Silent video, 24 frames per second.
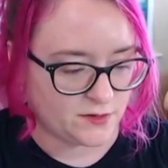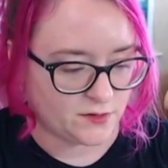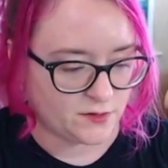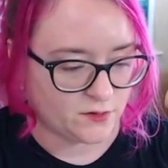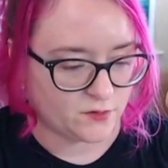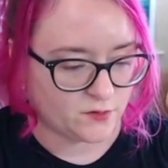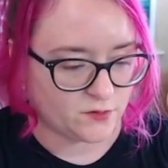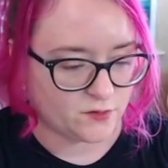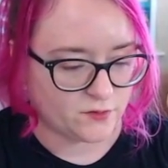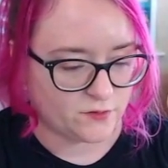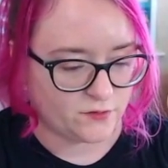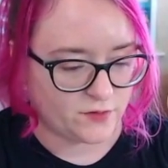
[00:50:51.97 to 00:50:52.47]

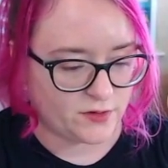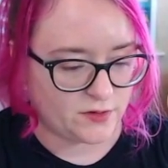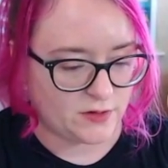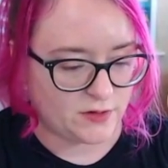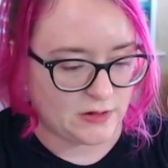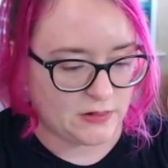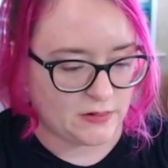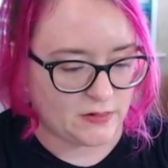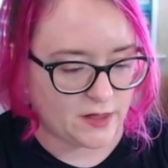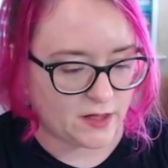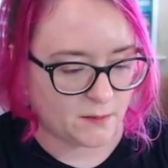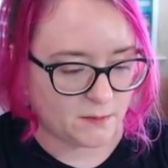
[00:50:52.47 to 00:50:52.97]
Oh, very,
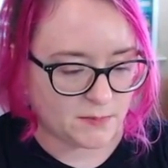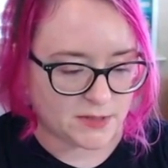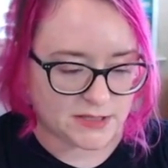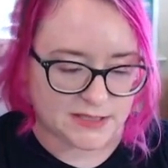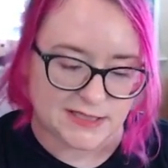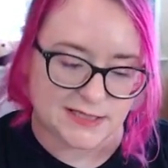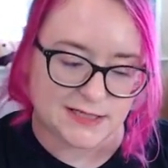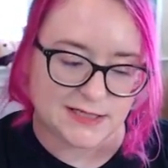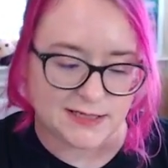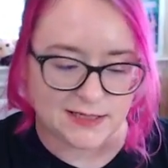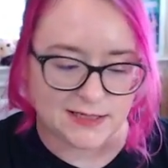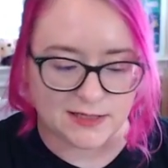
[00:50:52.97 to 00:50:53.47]
like,
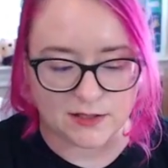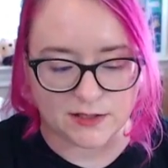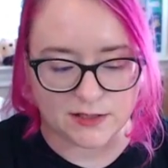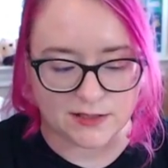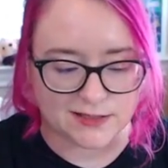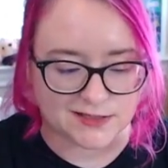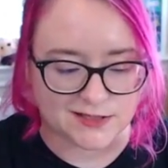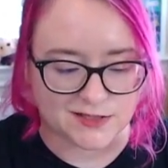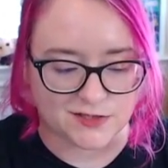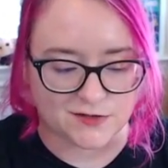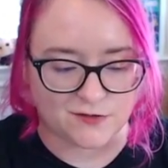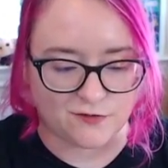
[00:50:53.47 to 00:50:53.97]

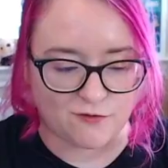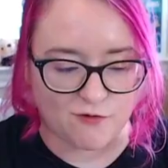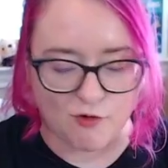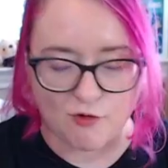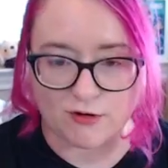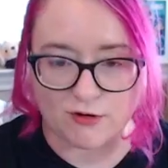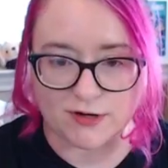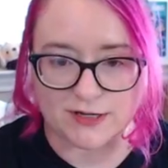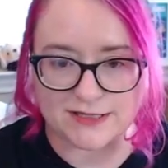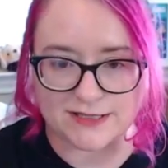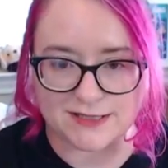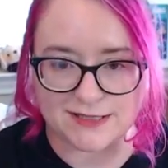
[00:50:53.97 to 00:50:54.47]
mysterious
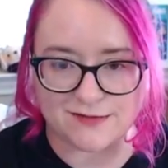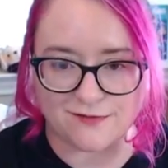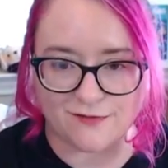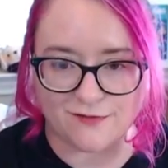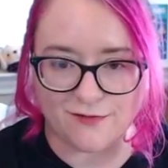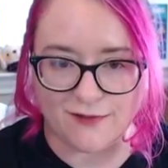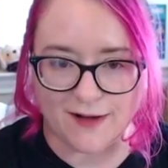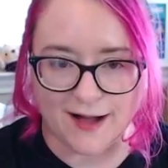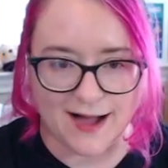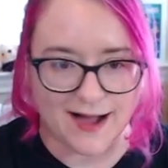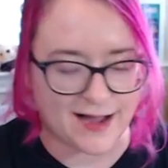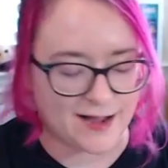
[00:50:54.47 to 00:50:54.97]
forest
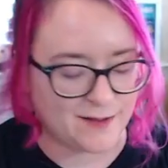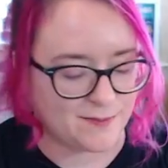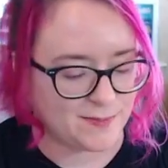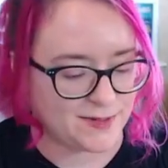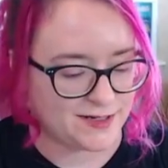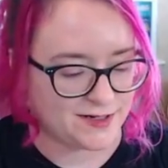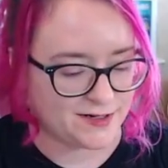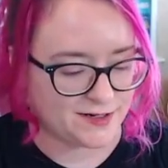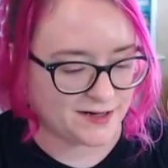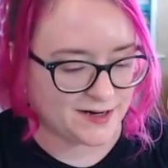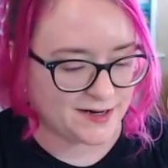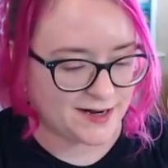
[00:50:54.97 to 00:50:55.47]
vibe here.